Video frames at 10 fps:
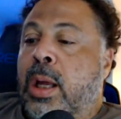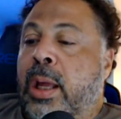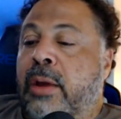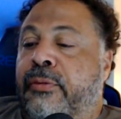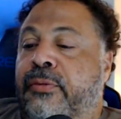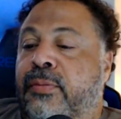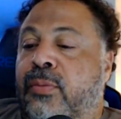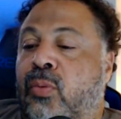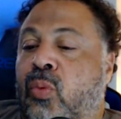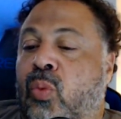If
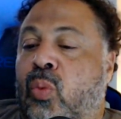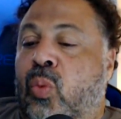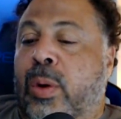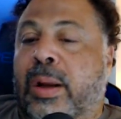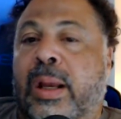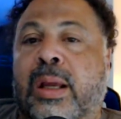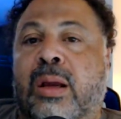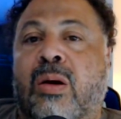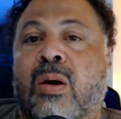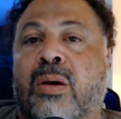we're going to get
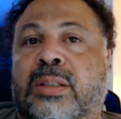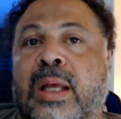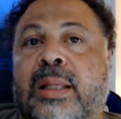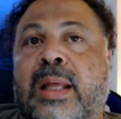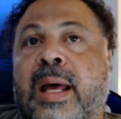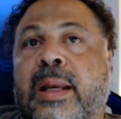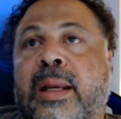calls like that,